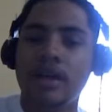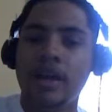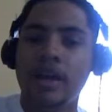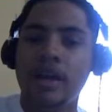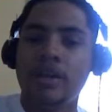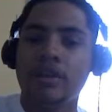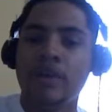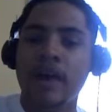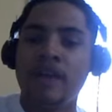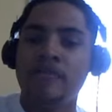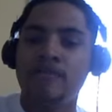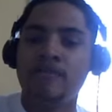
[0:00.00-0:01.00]
and they'll have
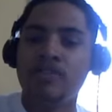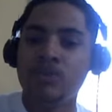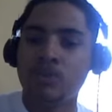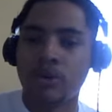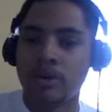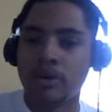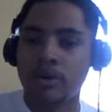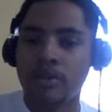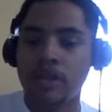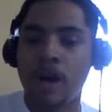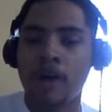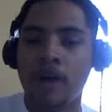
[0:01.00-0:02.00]
fewer
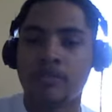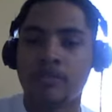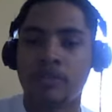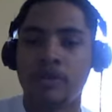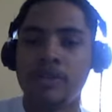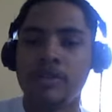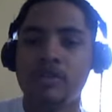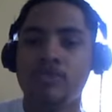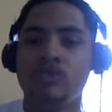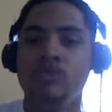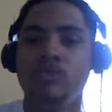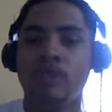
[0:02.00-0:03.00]
offspring to
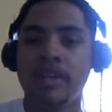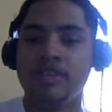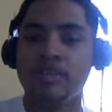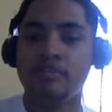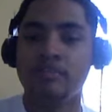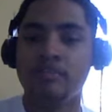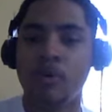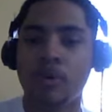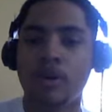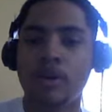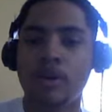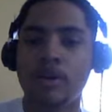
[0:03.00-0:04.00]
raise them more,
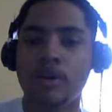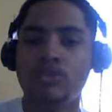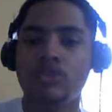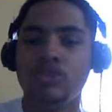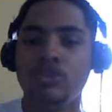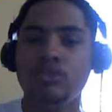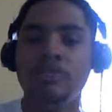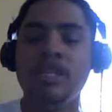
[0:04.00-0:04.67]
to be